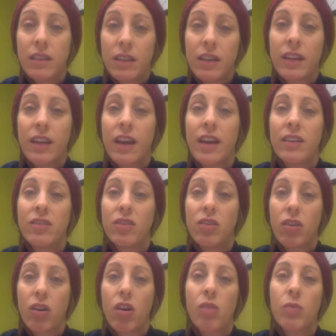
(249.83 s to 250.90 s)
again, do
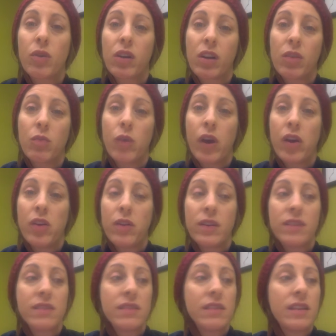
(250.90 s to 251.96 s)
your homework on where you can
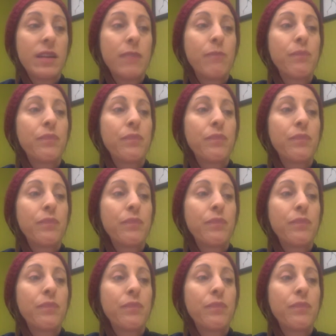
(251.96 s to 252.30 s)
sleep.